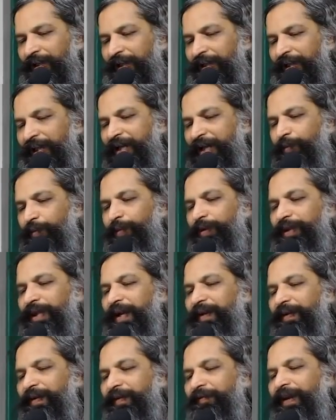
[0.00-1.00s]
It
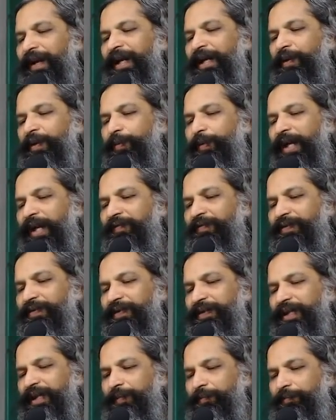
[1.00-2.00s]
would have
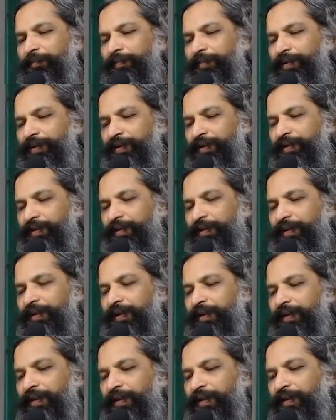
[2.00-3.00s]
seemed
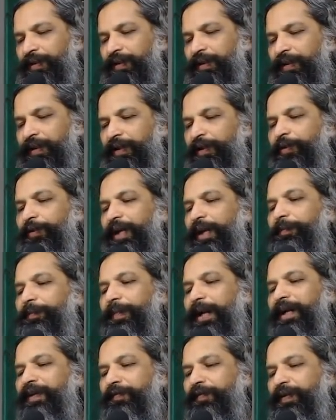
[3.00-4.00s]
to him
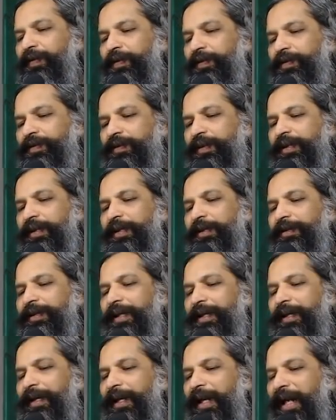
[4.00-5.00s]
at first
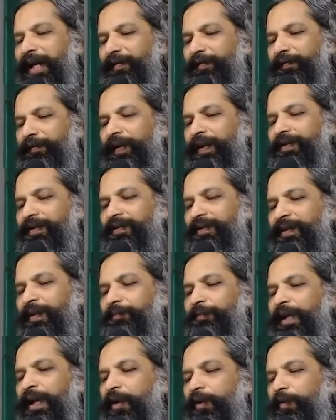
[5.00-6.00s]
that life had
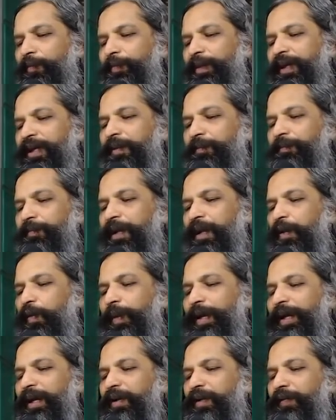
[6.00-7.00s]
somehow become
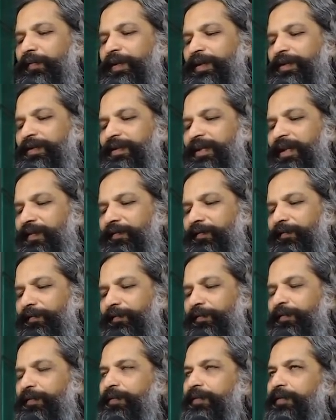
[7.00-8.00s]
aware of itself,
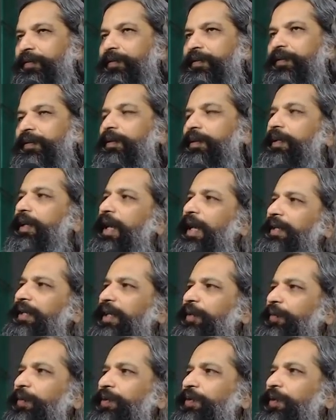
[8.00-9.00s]
and
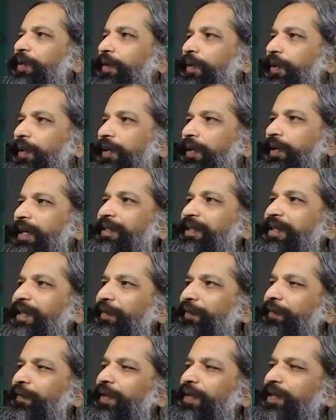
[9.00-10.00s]
that was all. Let's say
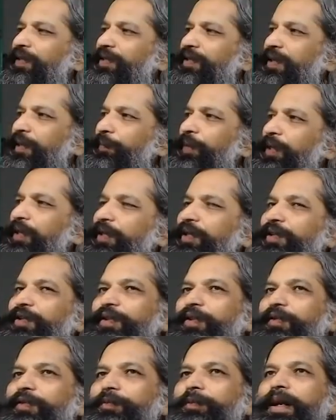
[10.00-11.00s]
first appearance
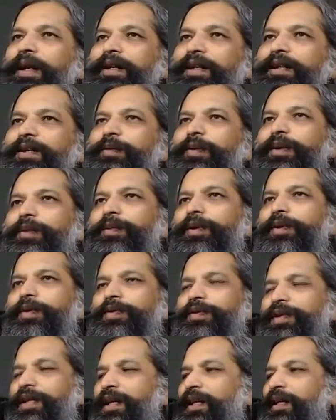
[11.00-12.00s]
of mind. What would you
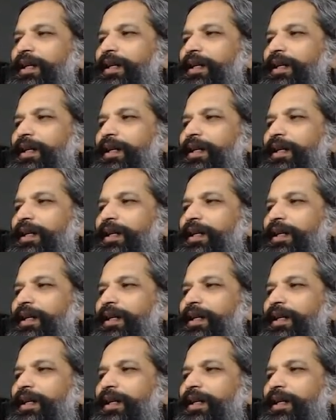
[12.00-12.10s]
say?